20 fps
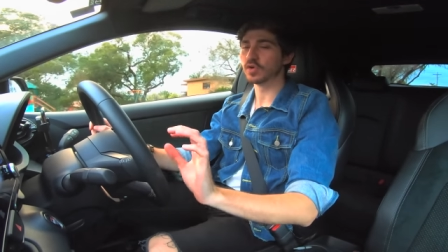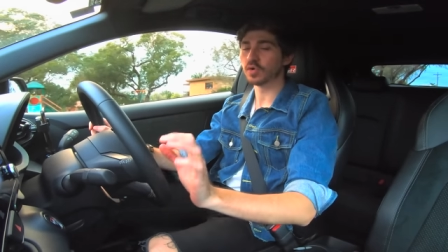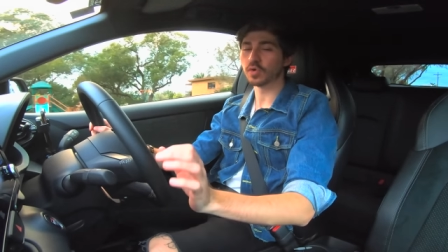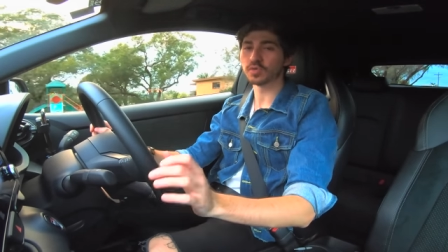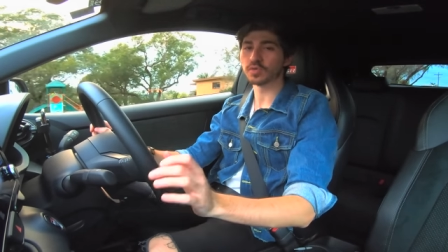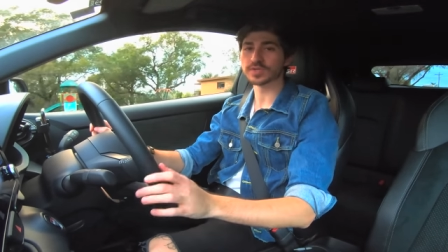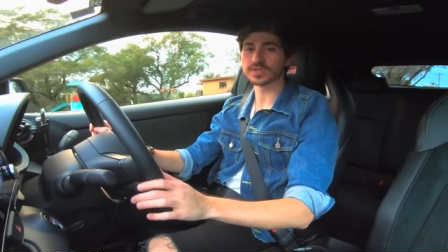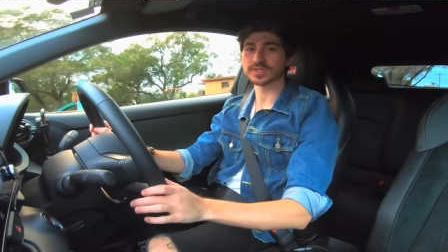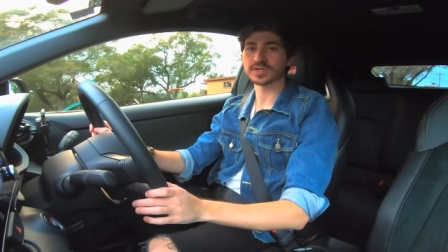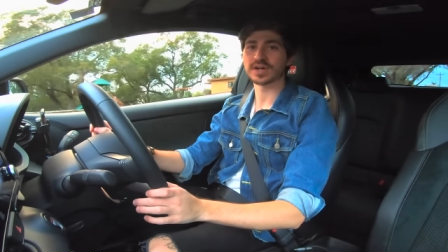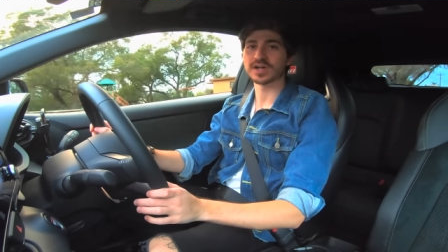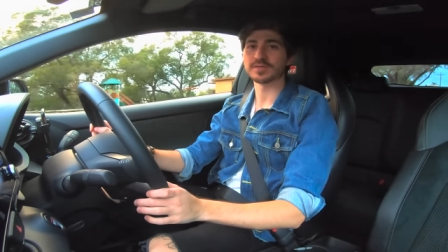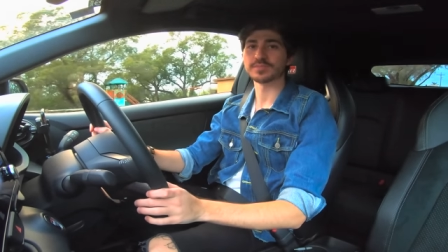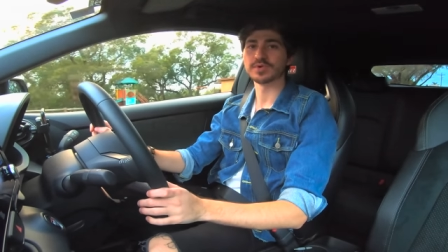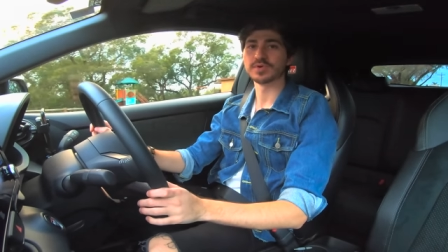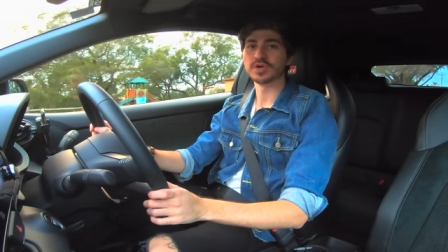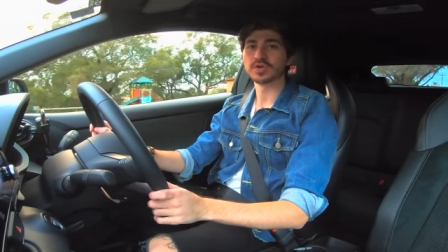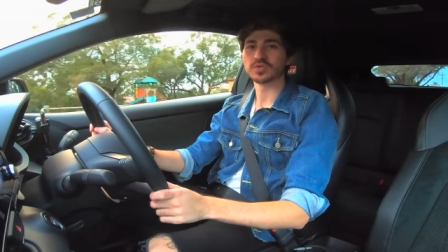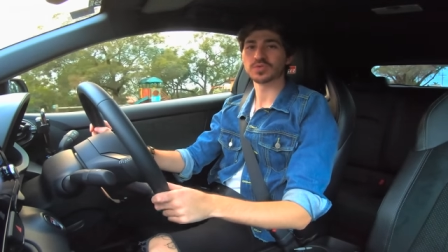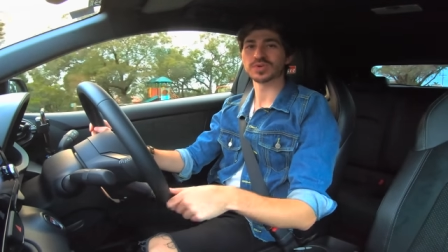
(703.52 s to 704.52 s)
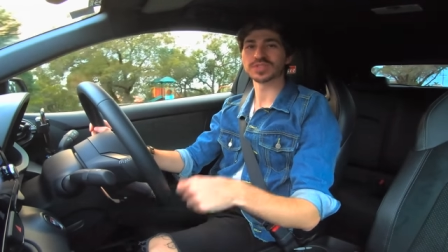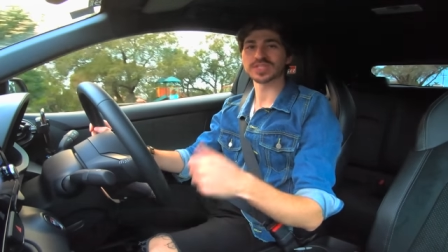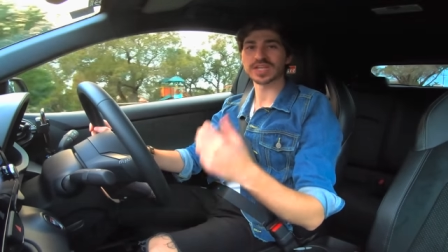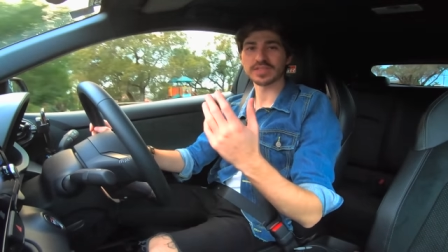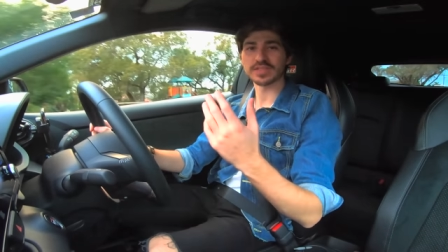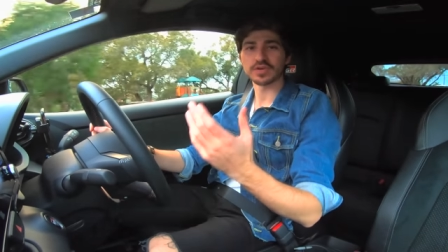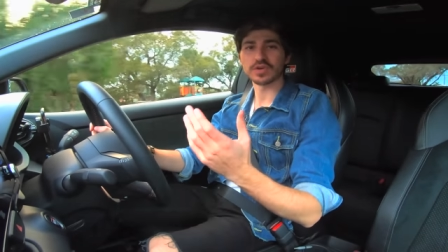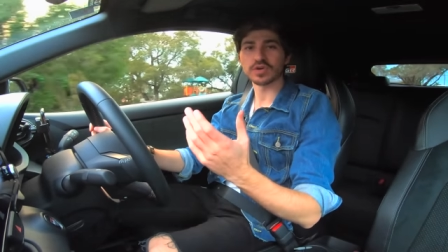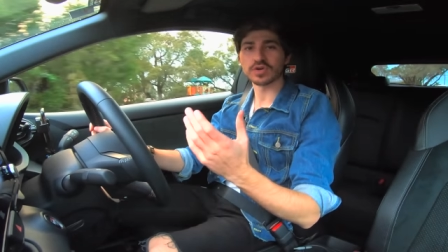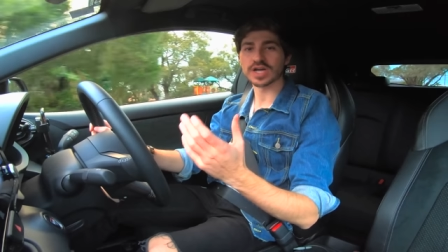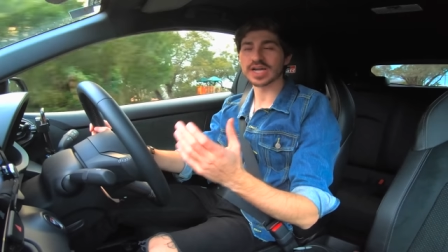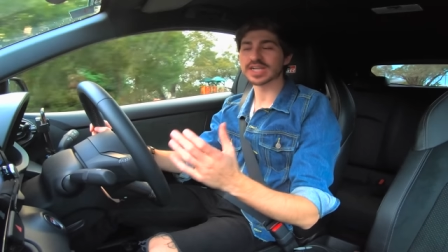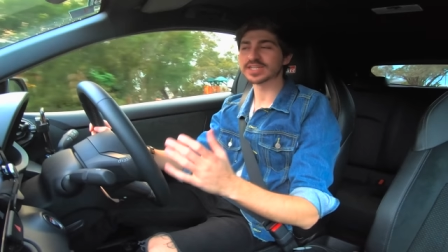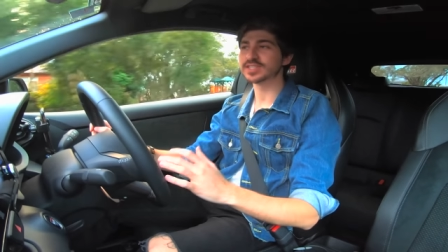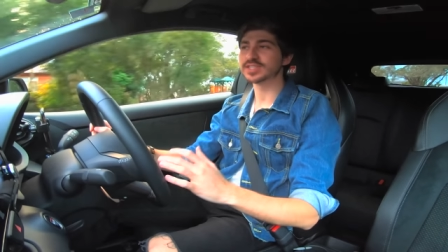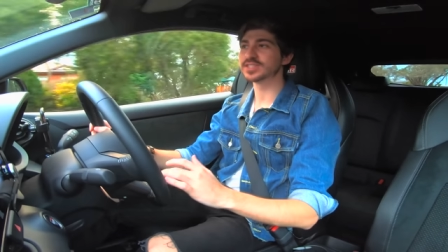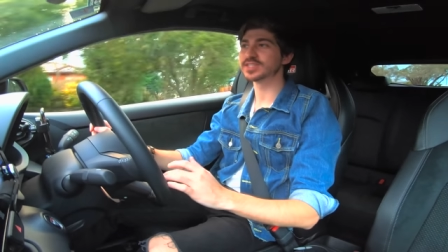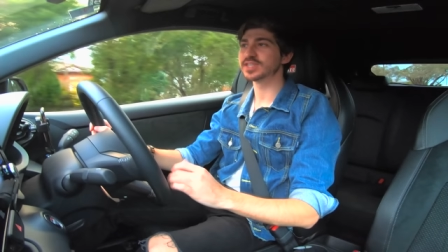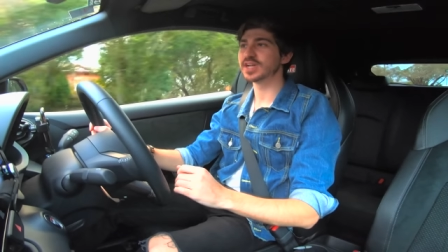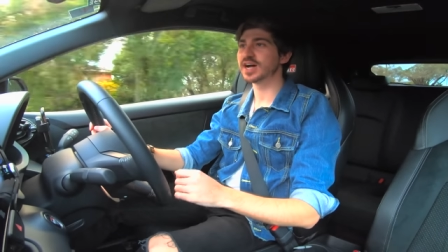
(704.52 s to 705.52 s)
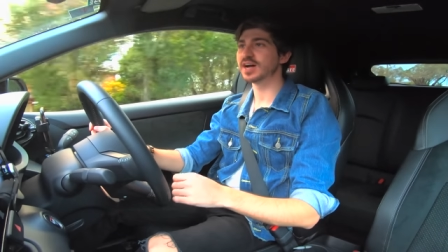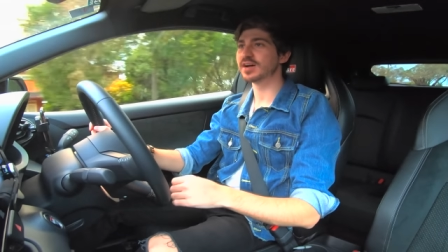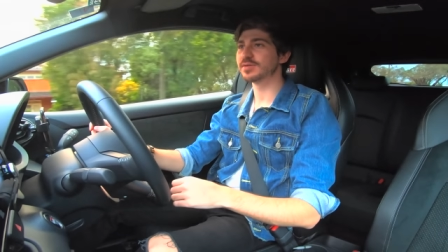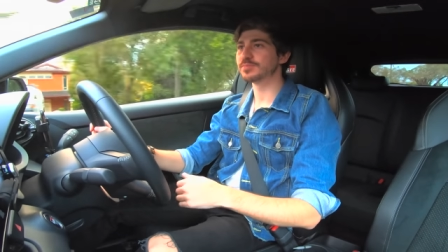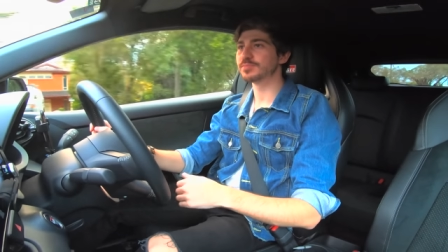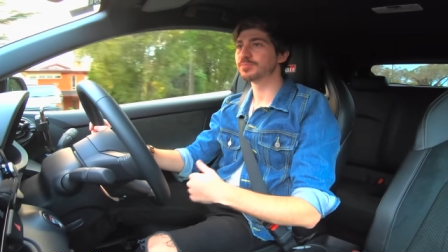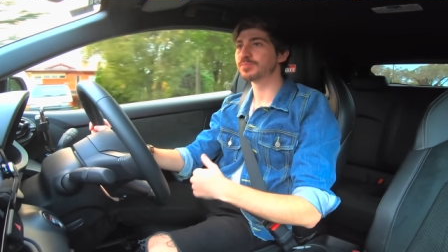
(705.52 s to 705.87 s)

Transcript: all the time, whereas other hot hatches are